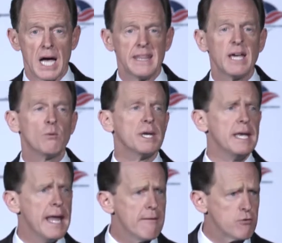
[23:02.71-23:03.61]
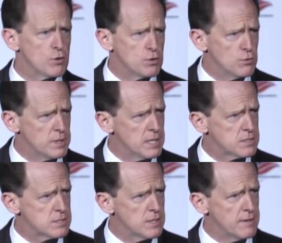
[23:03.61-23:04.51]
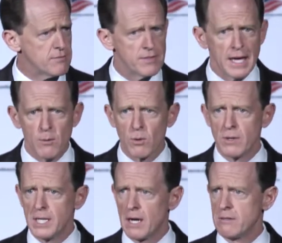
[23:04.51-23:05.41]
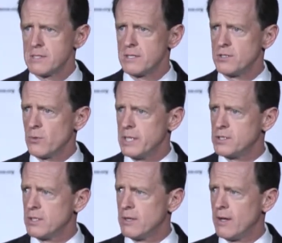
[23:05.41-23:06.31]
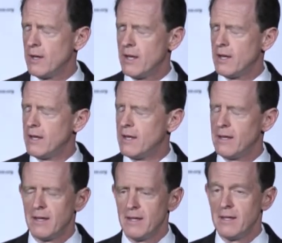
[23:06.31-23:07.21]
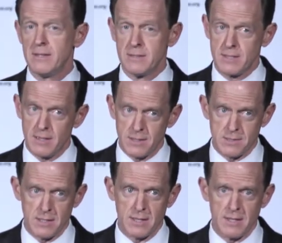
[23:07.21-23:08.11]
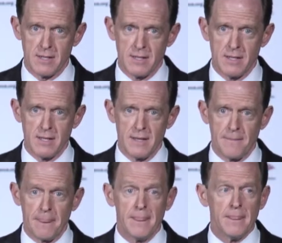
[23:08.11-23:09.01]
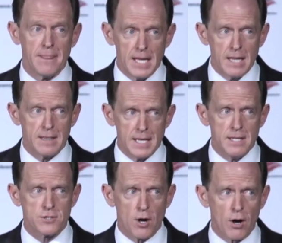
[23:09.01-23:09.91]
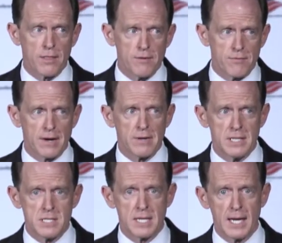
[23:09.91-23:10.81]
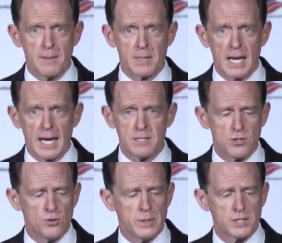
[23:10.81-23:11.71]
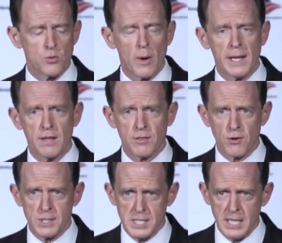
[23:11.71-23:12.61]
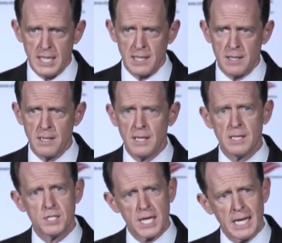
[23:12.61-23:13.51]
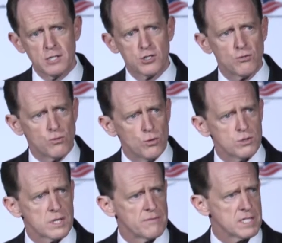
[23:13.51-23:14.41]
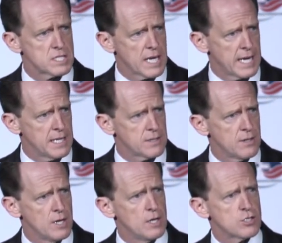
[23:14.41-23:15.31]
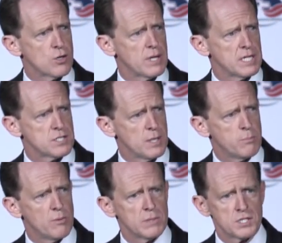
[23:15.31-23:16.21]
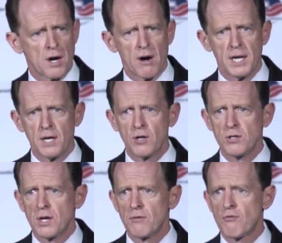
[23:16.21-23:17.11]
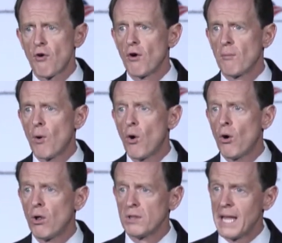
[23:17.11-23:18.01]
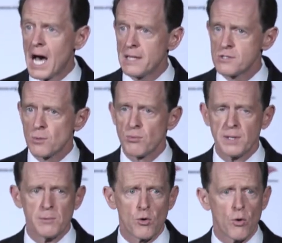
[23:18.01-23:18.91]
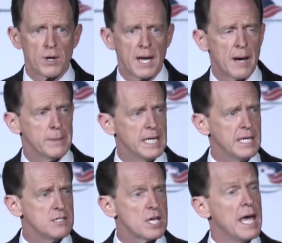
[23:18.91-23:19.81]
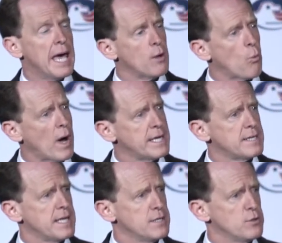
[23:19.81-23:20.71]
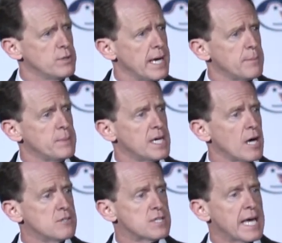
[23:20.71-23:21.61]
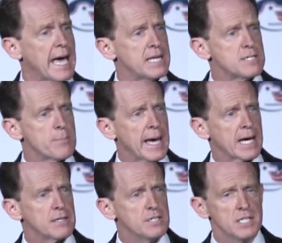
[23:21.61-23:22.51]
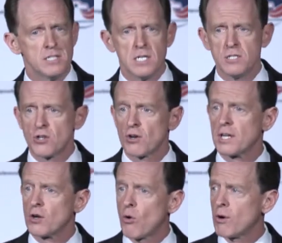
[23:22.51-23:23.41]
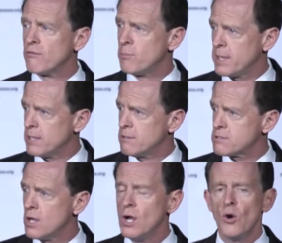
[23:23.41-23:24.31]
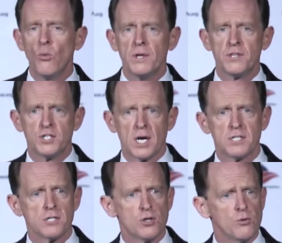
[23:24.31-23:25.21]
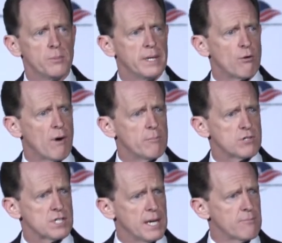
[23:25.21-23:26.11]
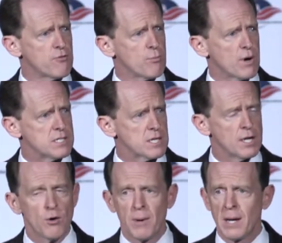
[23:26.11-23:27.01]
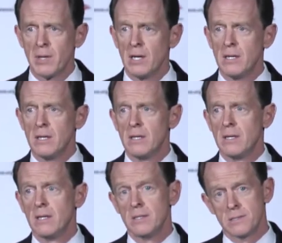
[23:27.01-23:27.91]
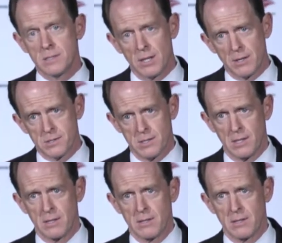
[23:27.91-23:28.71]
they would never do this if they were in our situation. Seriously. These are the very same guys who in 2013 changed the rules of the Senate so that a simple majority could confirm all non-Supreme Court nominees. And why did they do that? Because they had to pack the D.C. Circuit Court of Appeals with judges who would be a rubber stamp for President Obama. Seriously.